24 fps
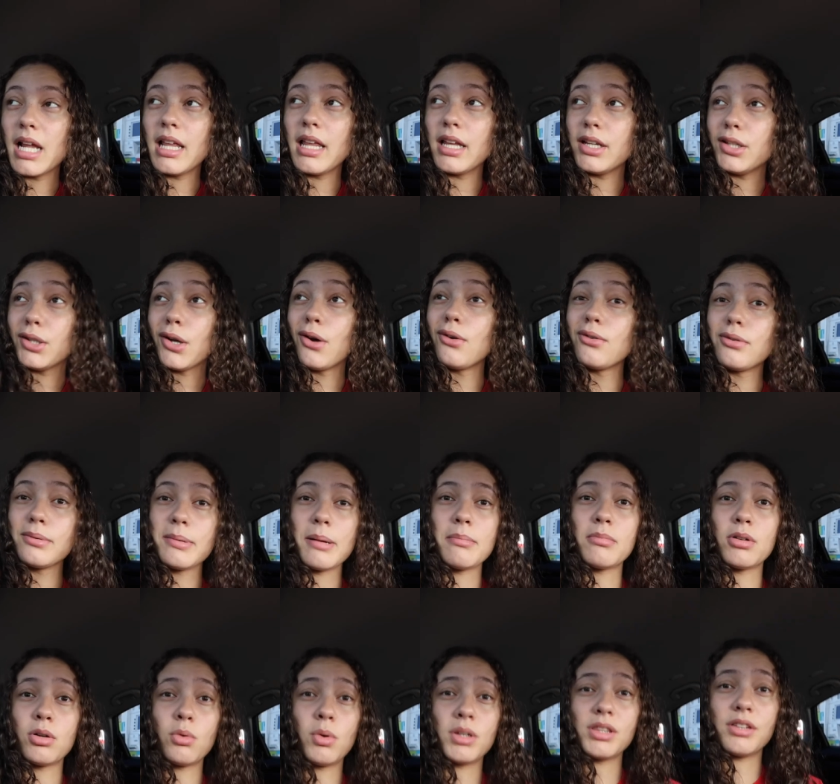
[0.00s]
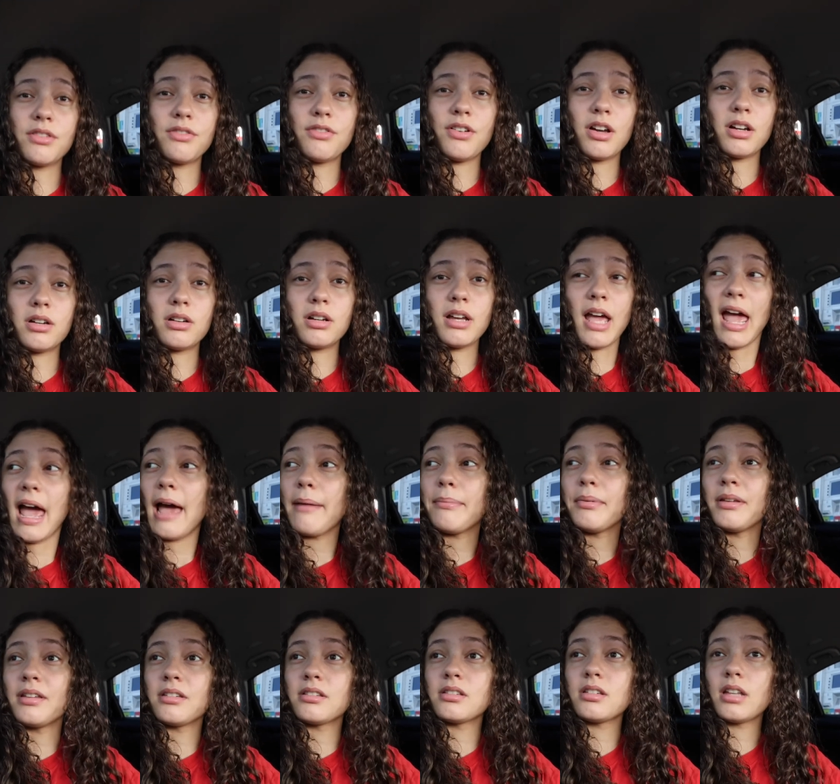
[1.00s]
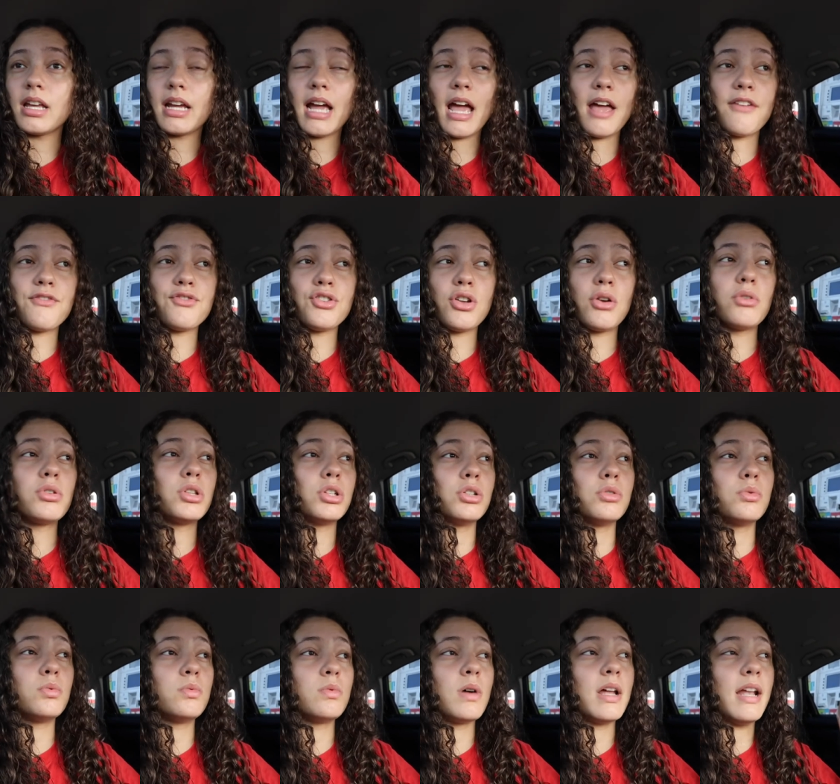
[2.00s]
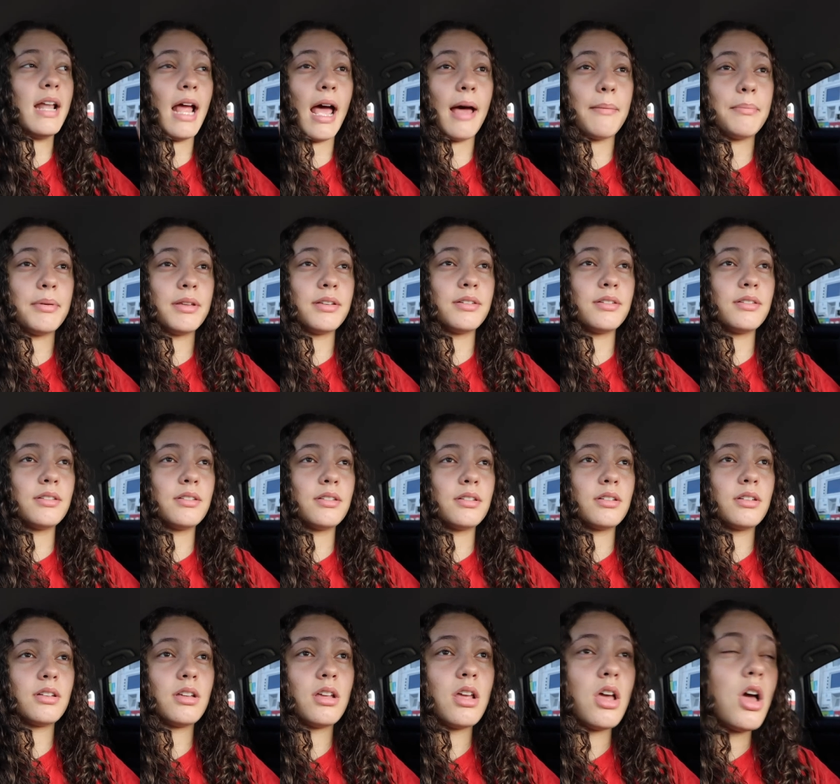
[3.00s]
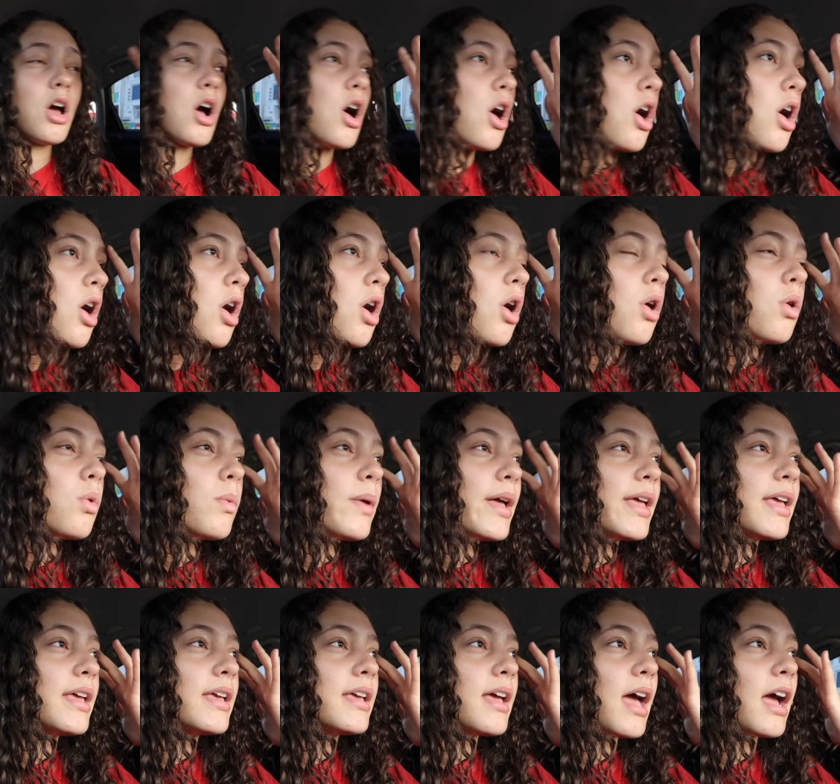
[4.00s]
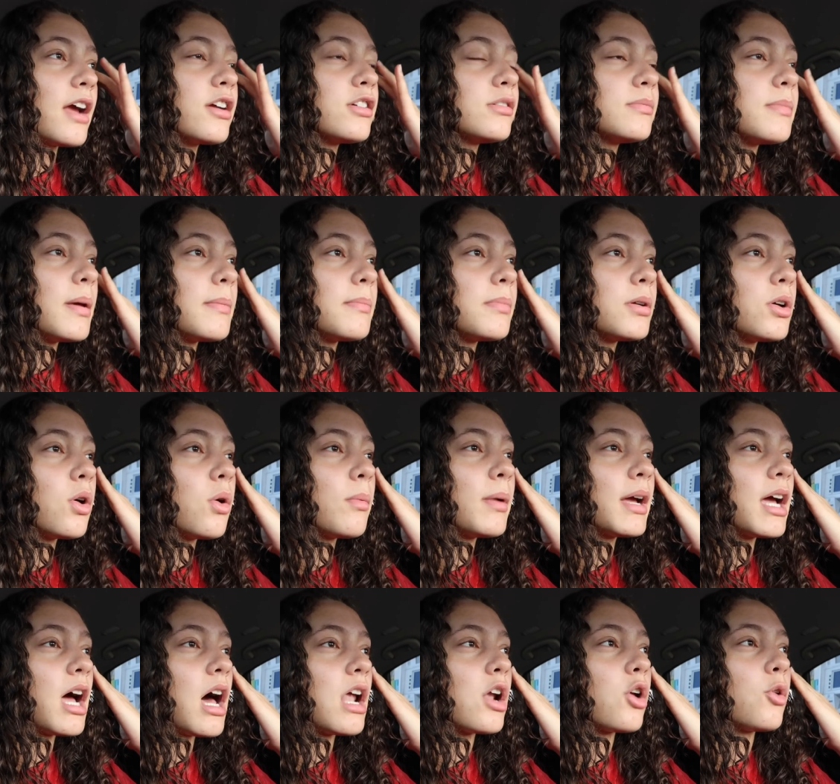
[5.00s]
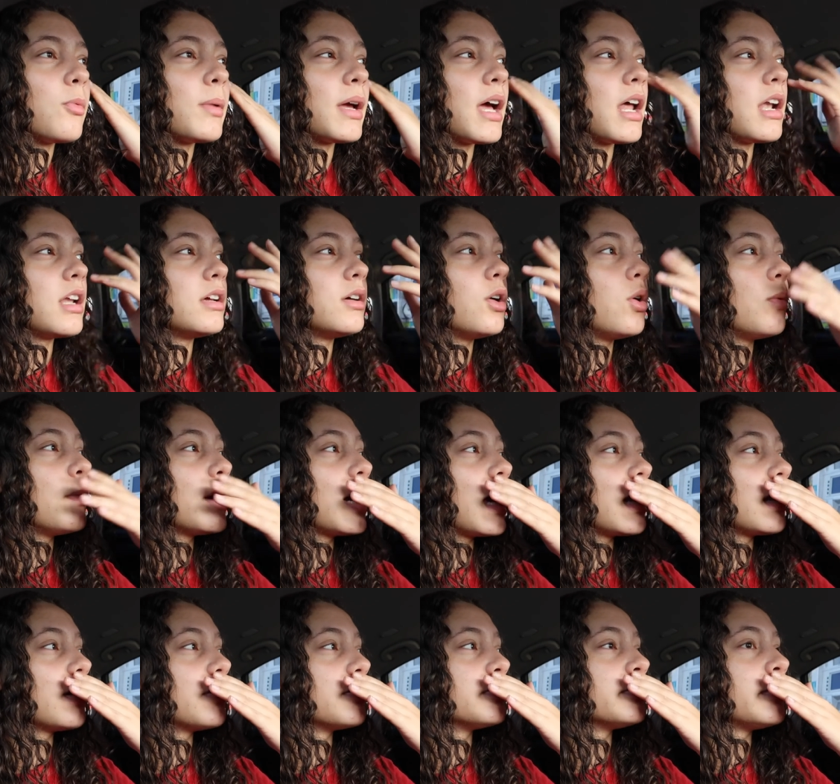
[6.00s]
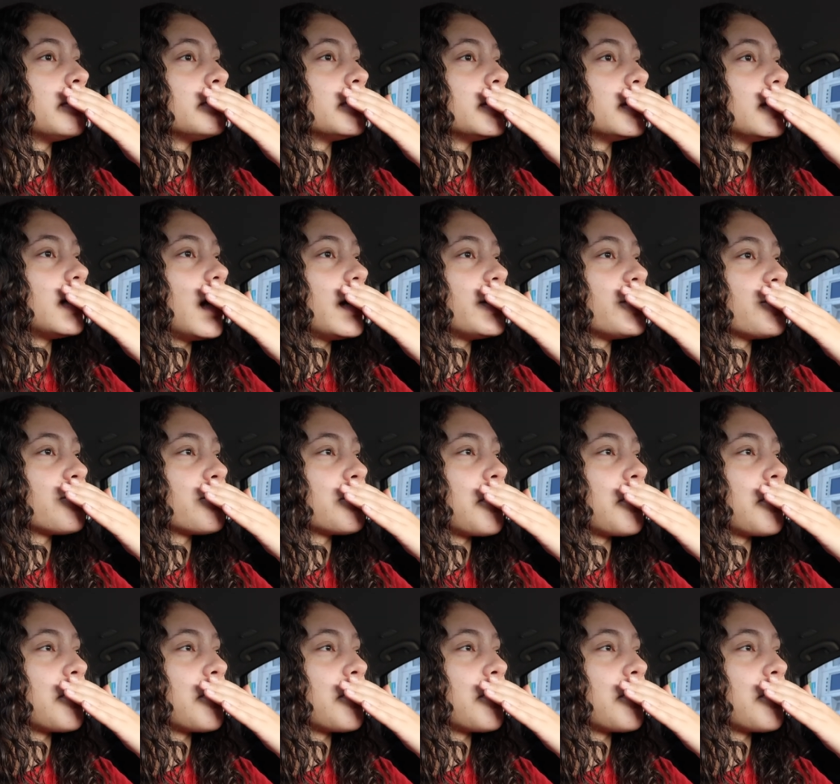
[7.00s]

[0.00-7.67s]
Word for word: i like don't remember what the fuck happened like i have no clue what happened Oh wait, I remember. Oh my god, oh my god, oh my god, I remember. I just